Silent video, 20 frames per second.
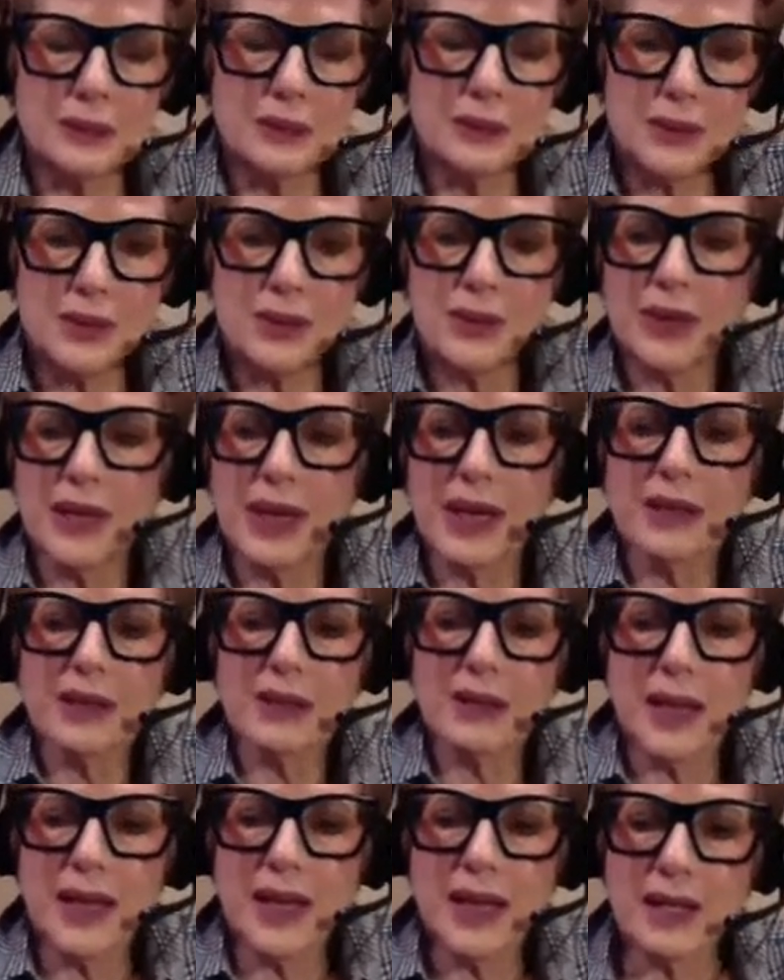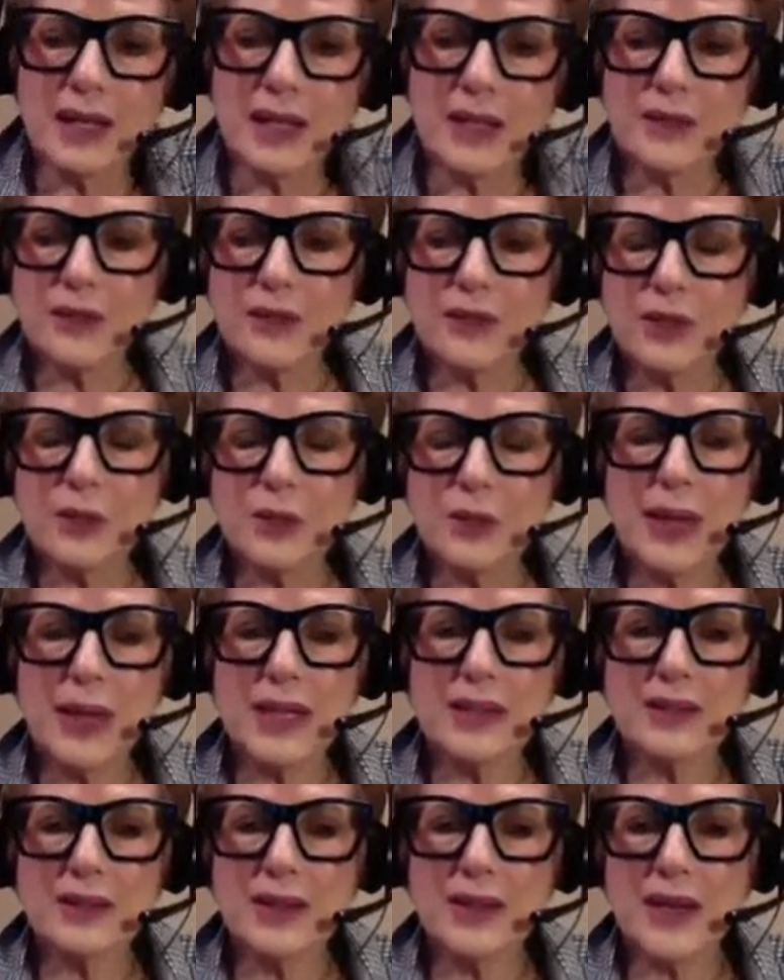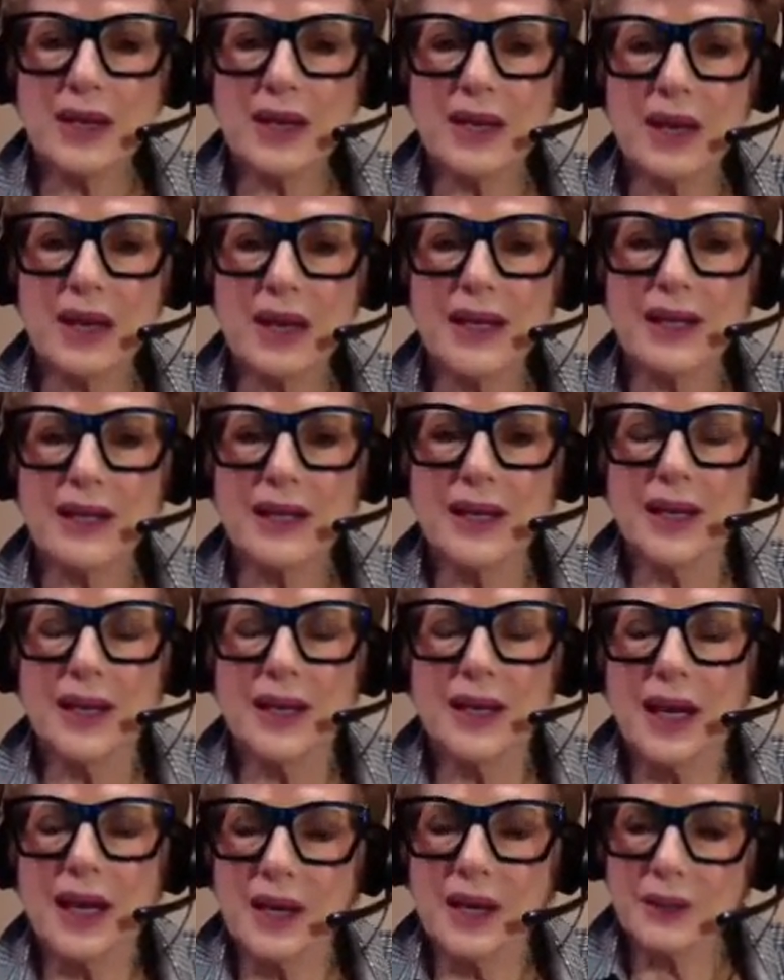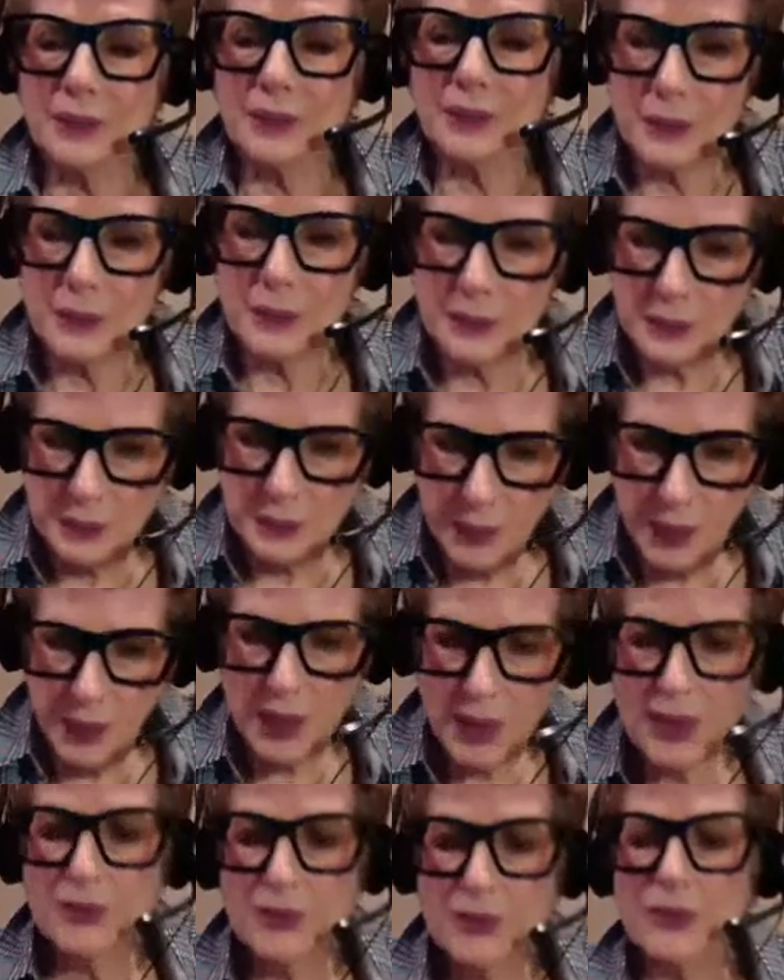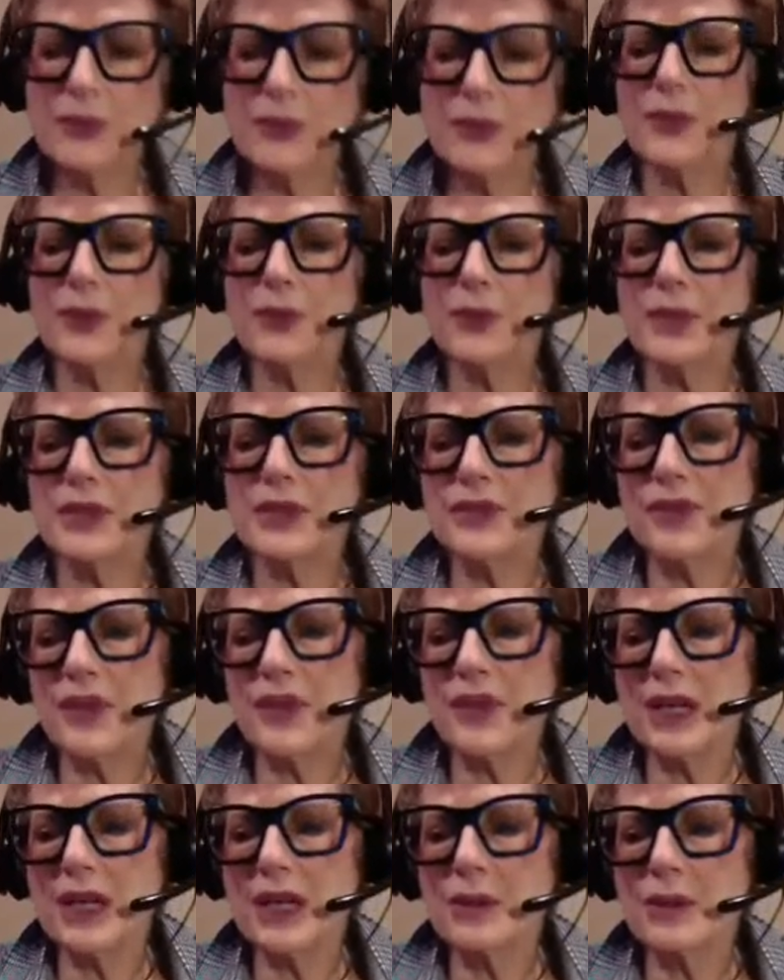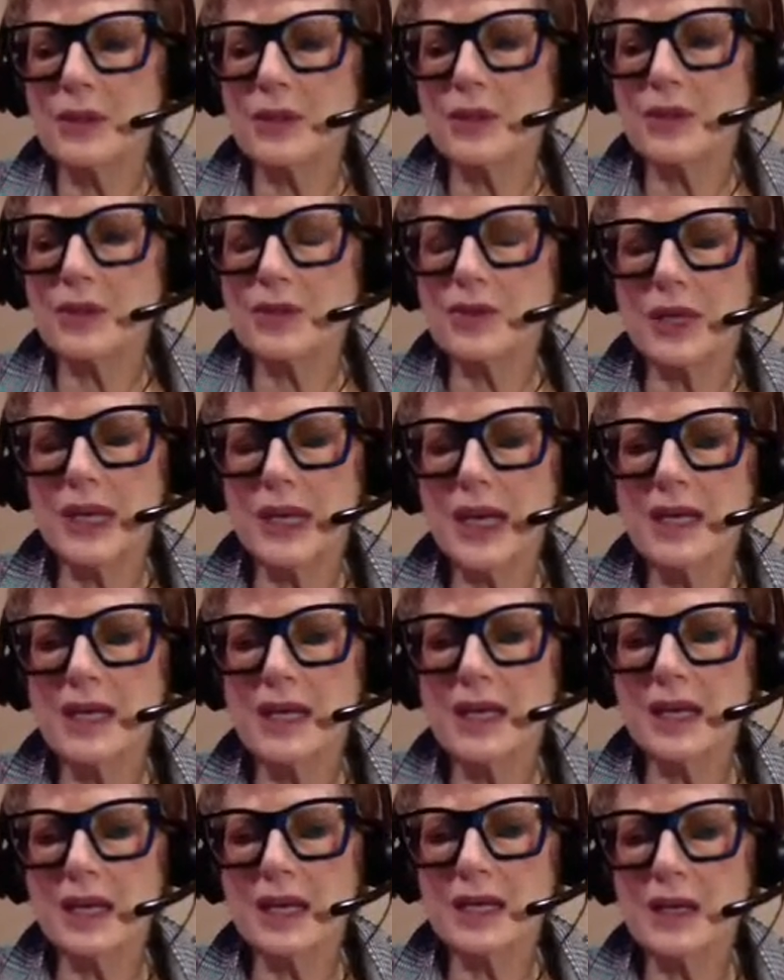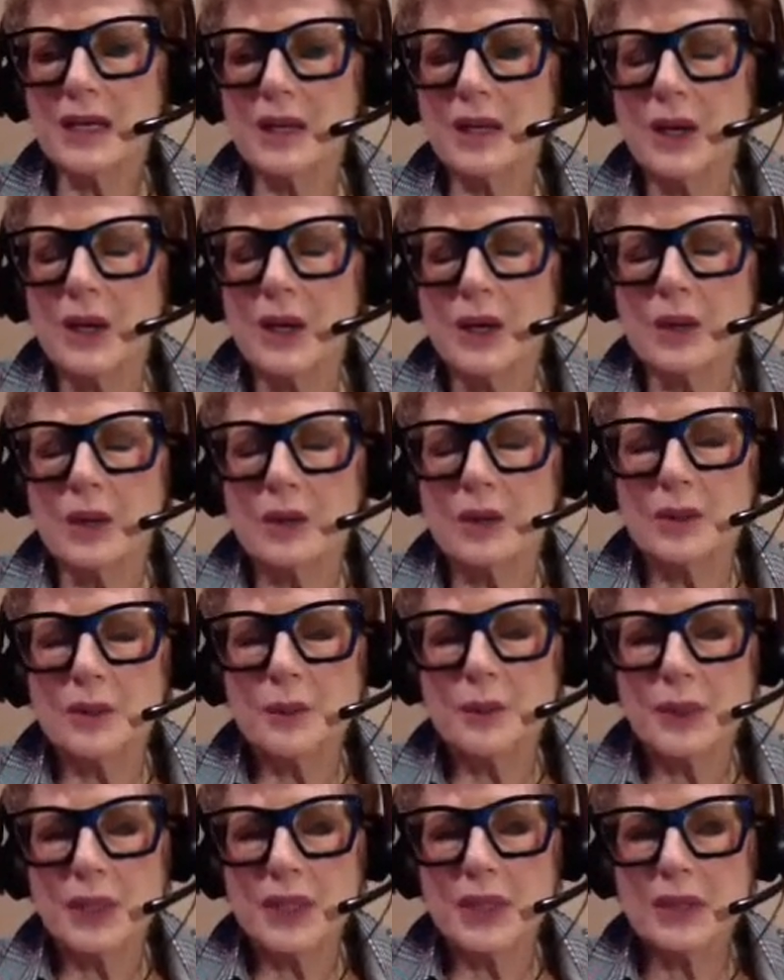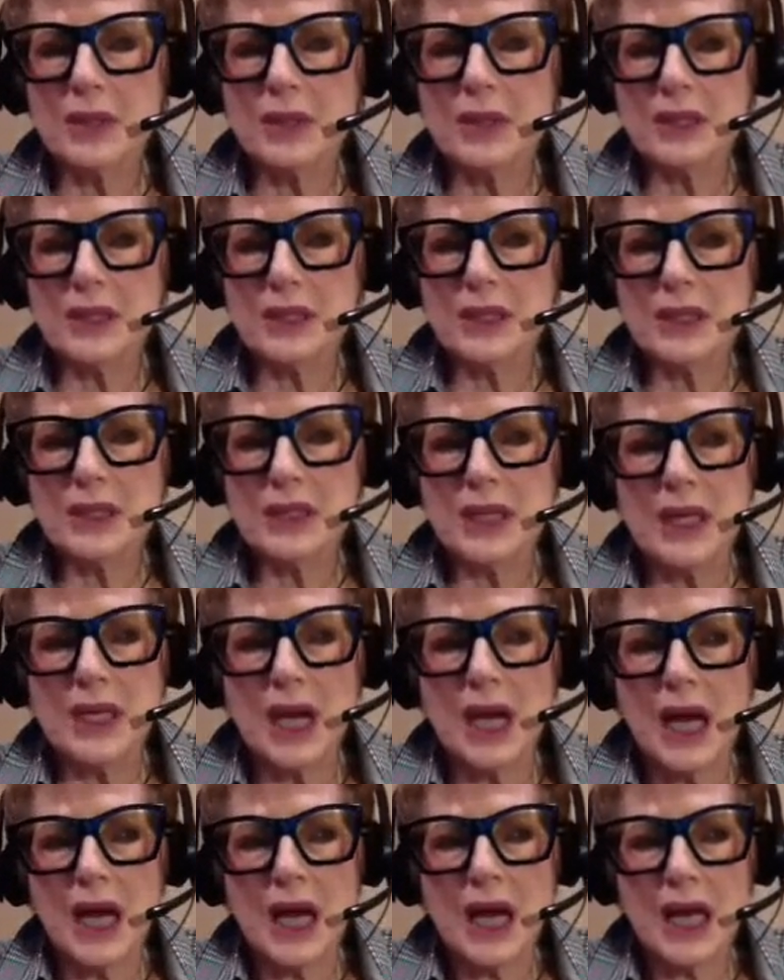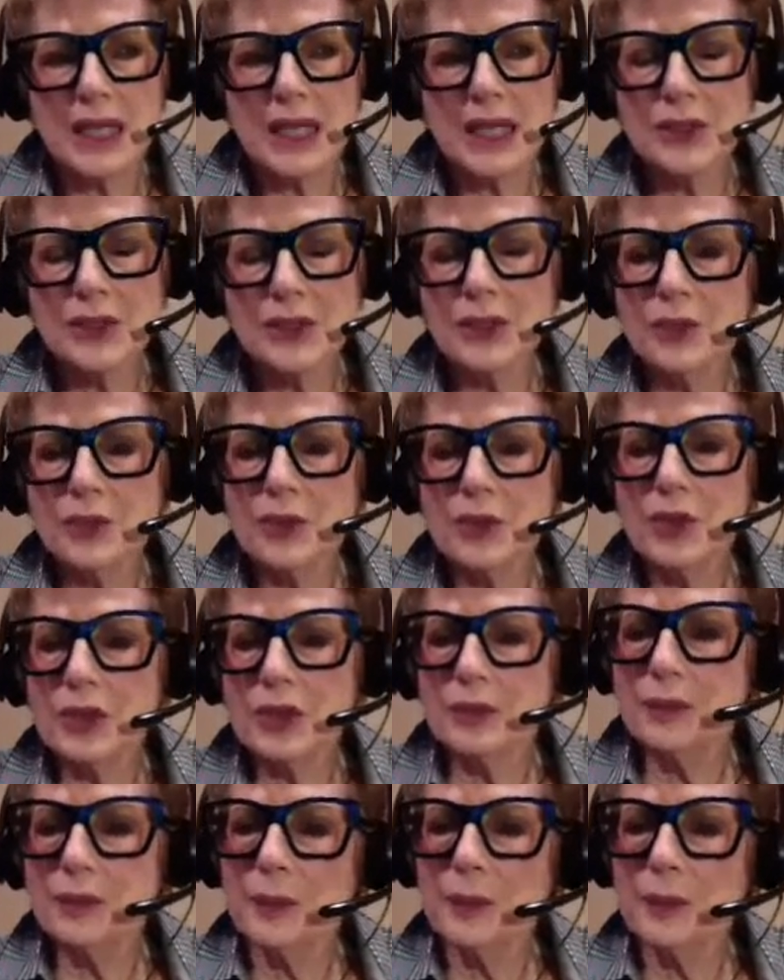create the caregiver space and i part of the reason that i was creating it was because i knew that